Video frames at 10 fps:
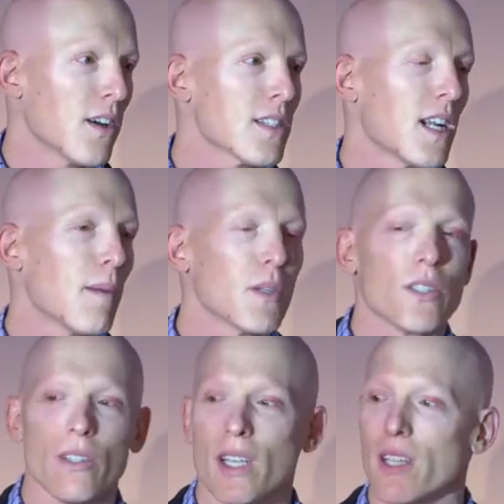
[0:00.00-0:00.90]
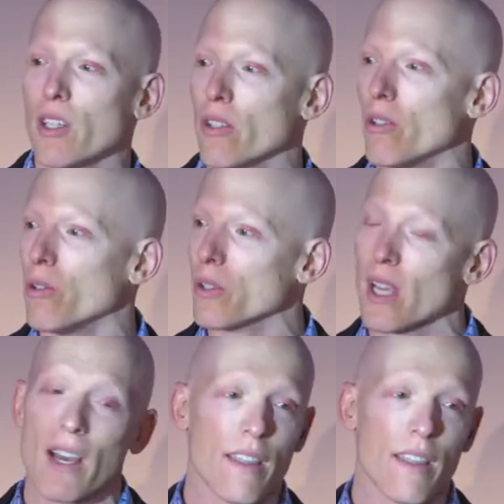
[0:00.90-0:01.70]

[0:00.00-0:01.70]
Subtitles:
There is an opportunity to use